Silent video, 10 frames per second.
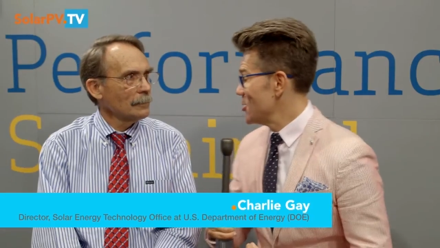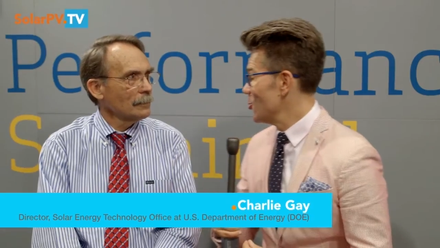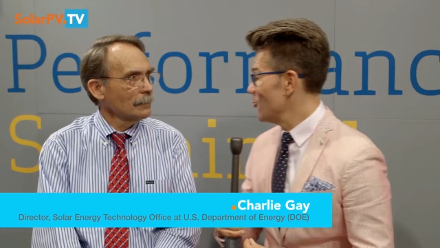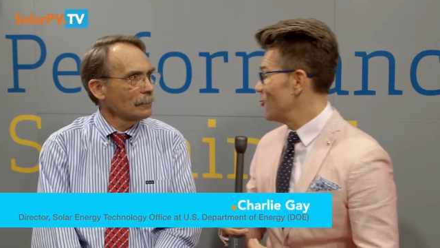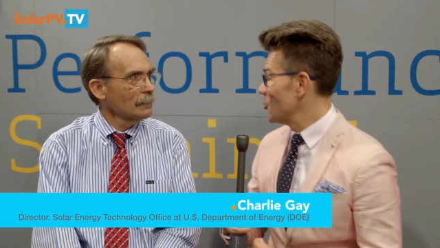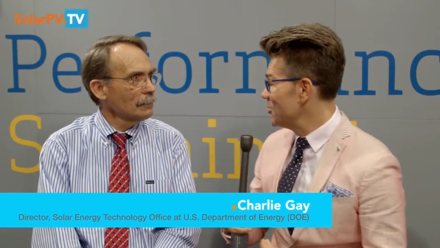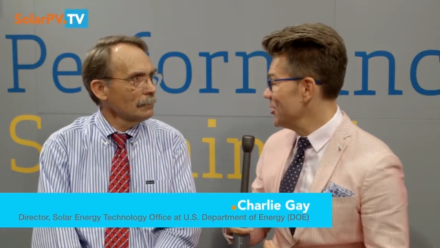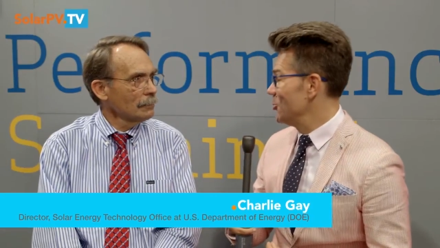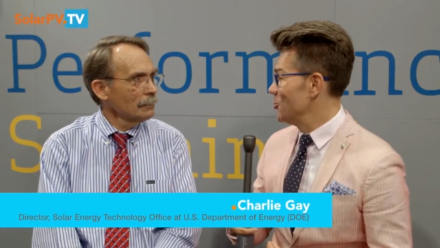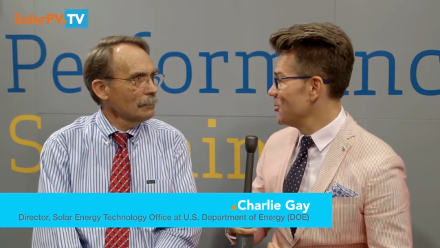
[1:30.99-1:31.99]
Speaker 1: your
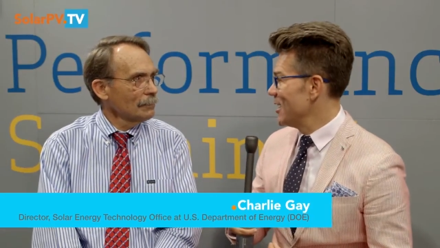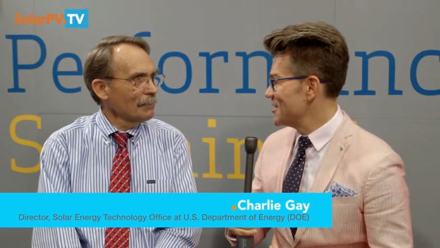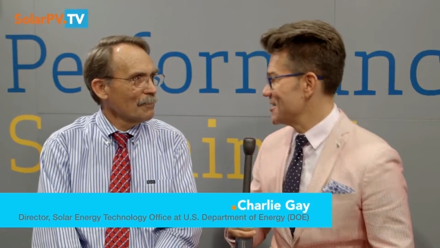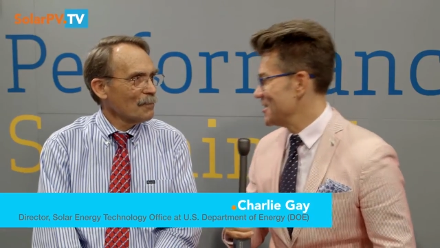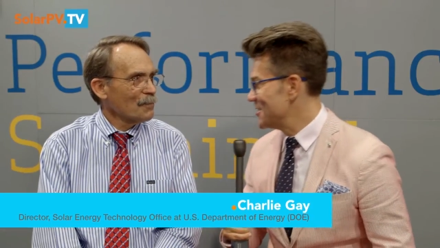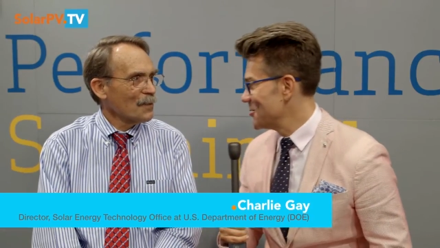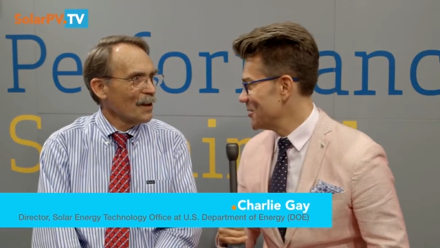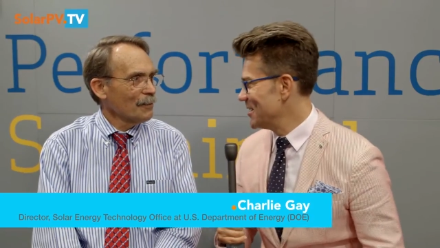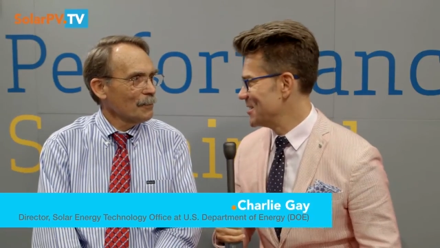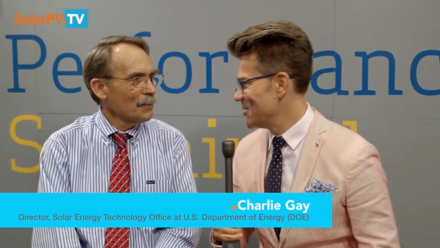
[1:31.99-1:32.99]
42 years
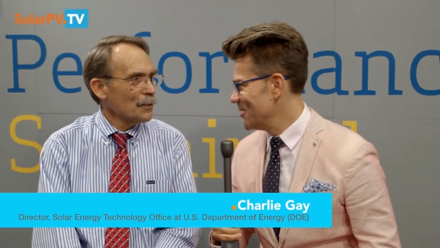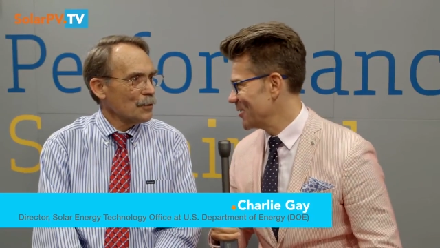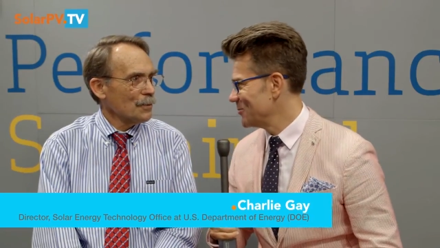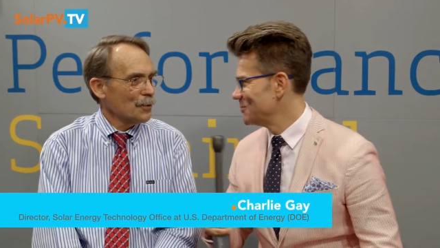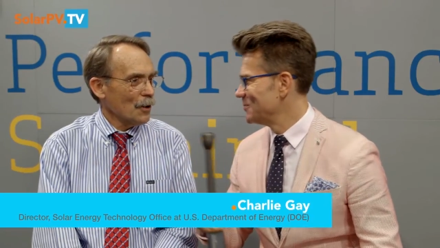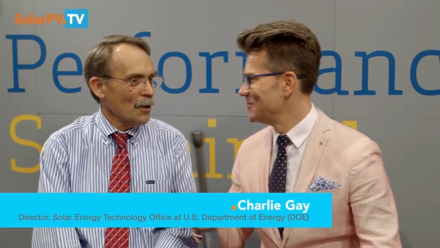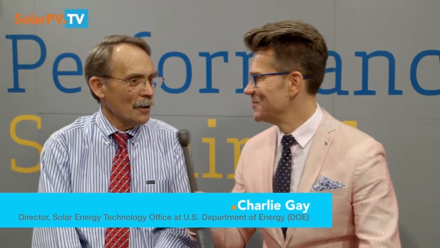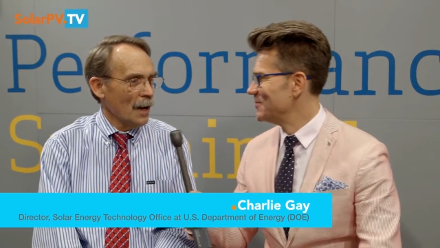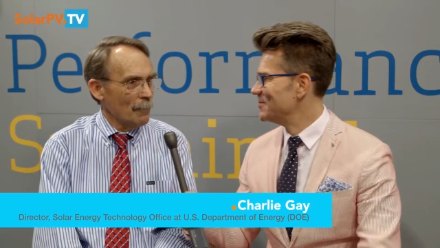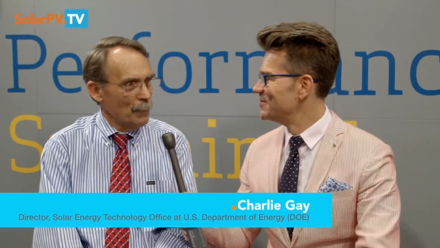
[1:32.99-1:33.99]
history in solar?
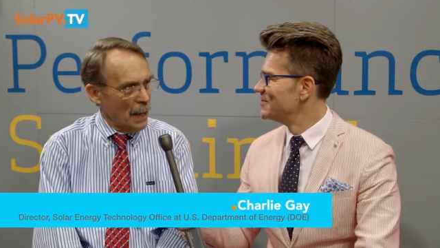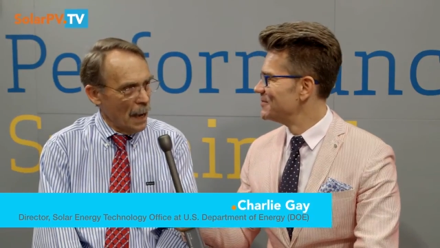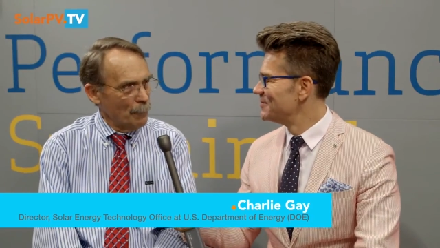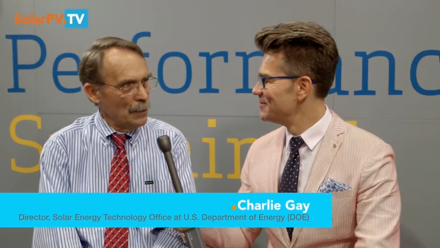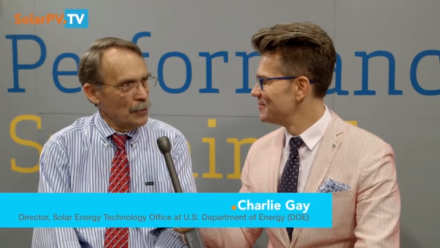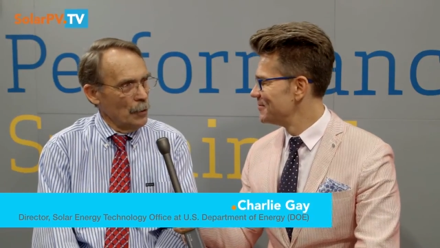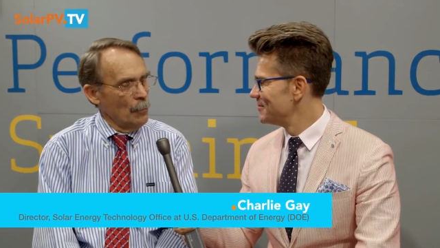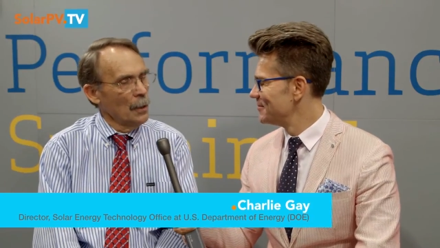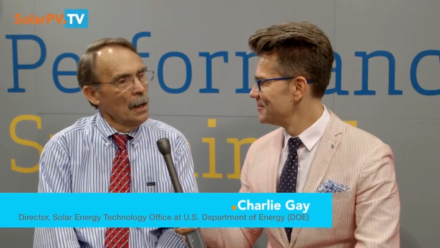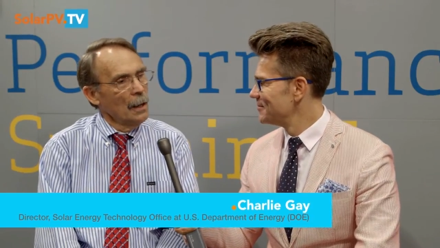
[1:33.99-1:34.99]
Speaker 2: Sure, I'd be happy
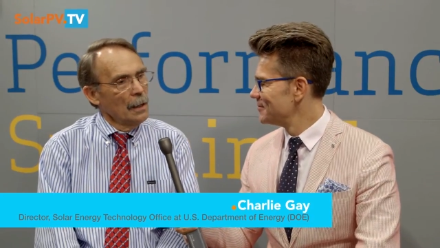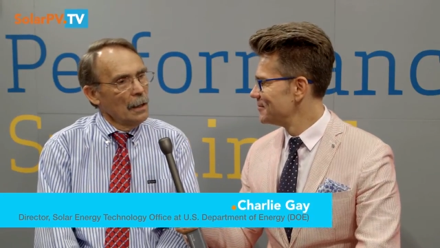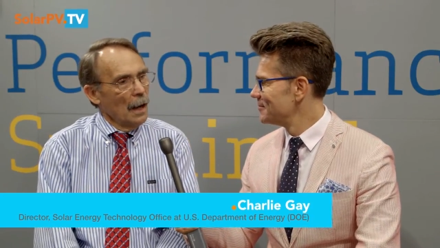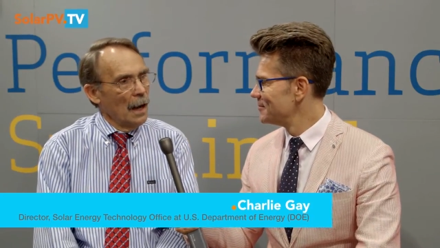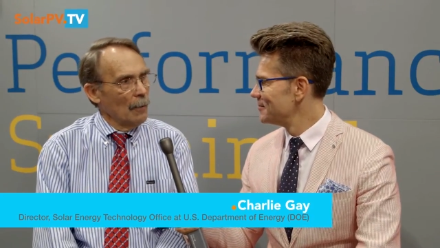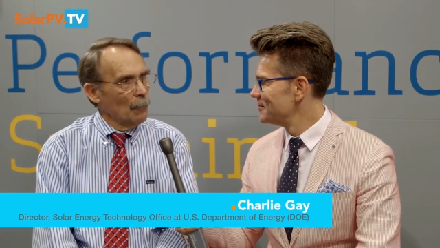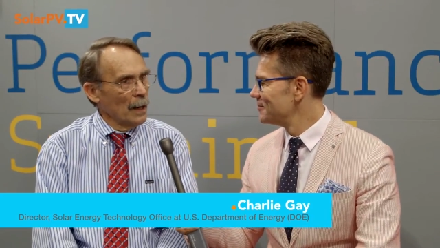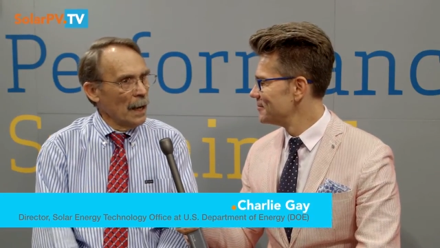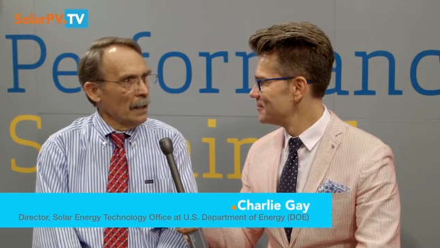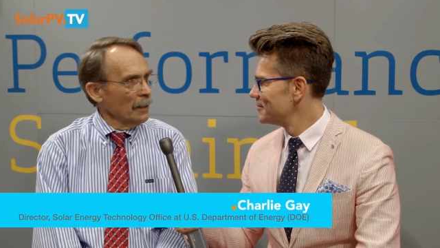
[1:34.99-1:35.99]
to. Uh,
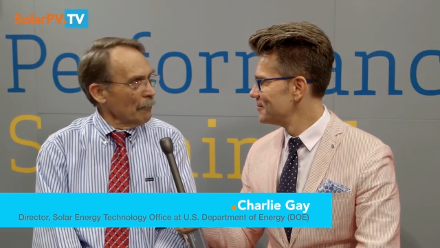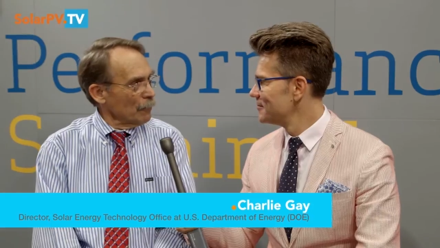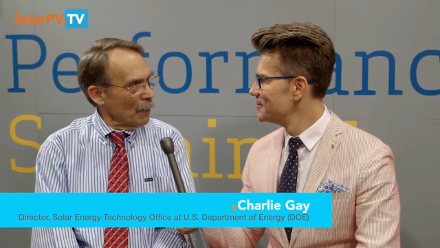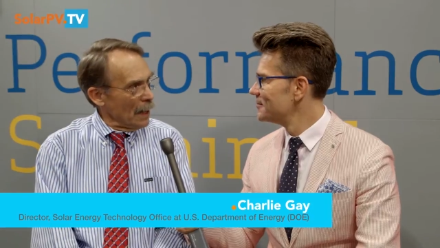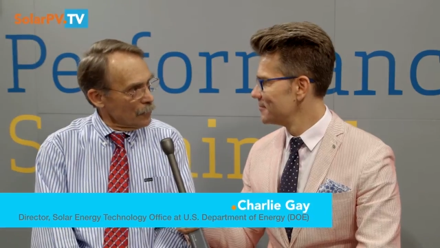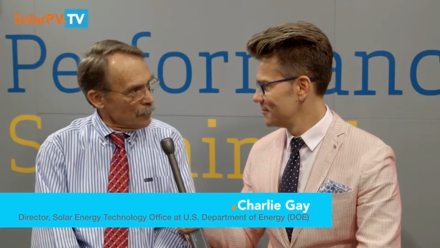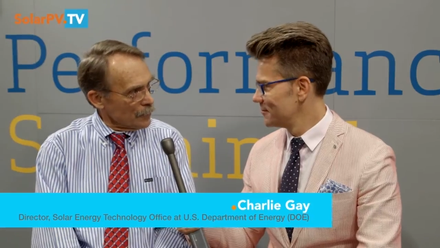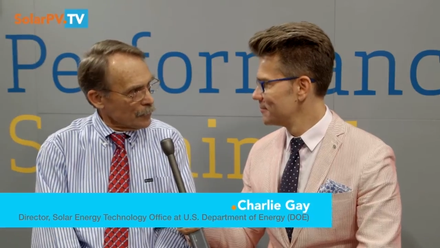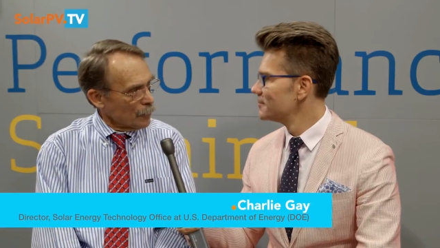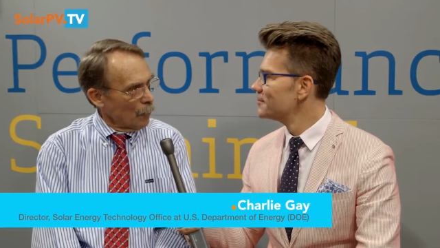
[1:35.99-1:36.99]
when I left
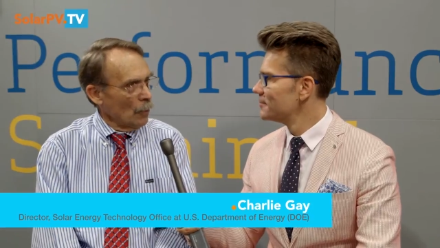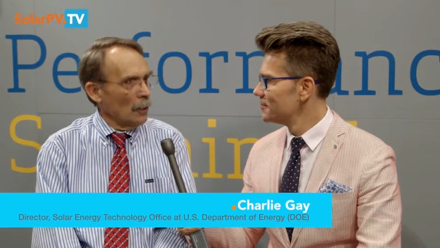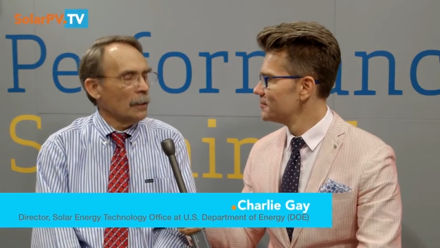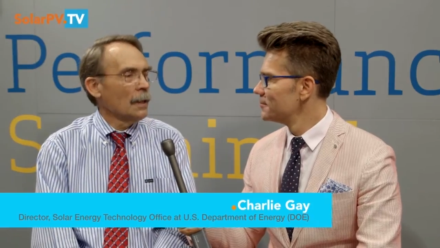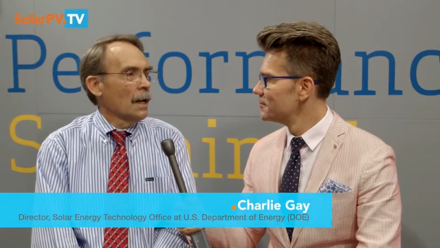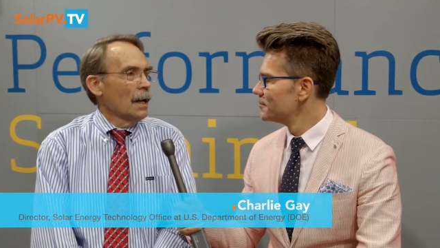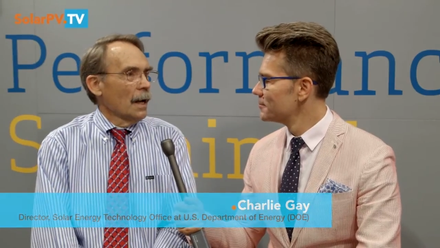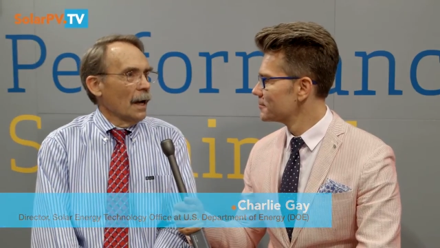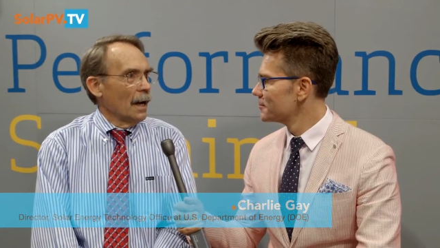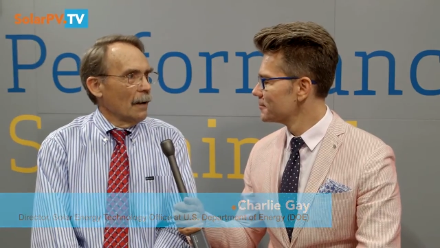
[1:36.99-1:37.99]
graduate school
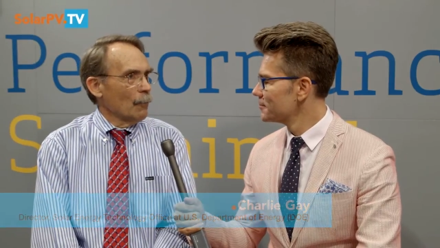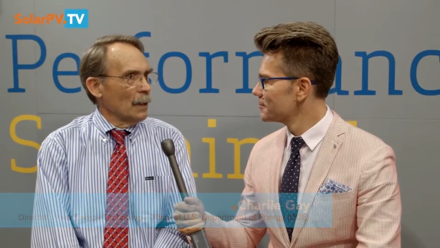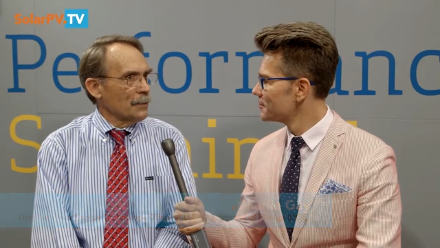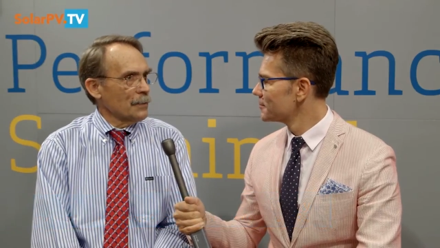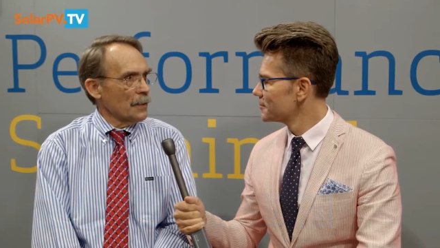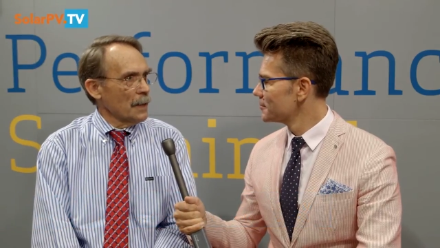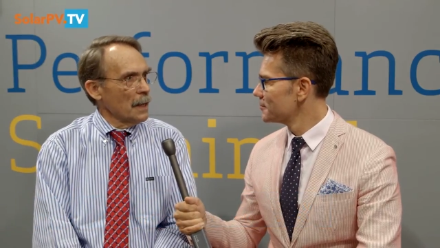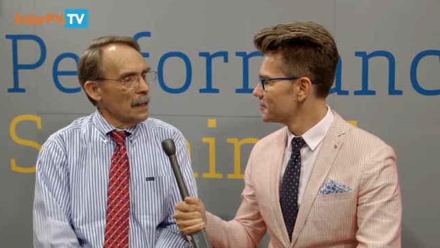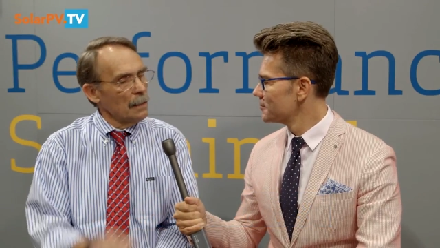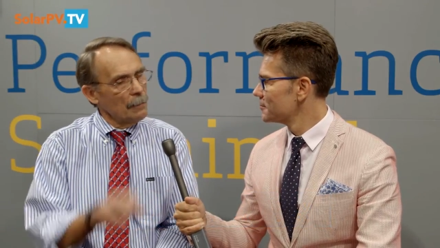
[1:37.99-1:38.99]
uh, was
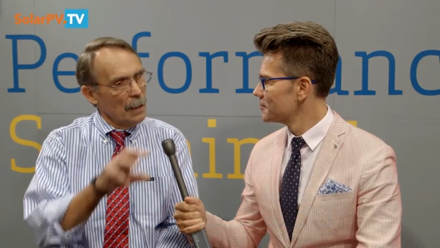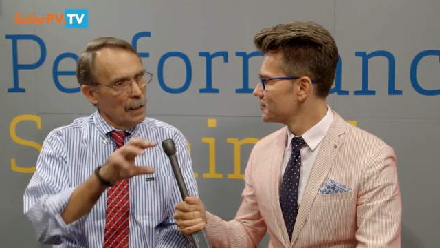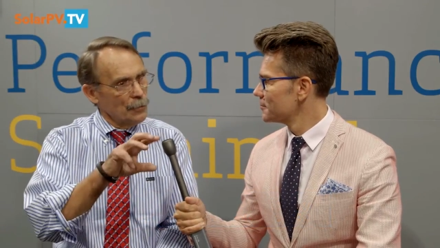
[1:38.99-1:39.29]
the uh,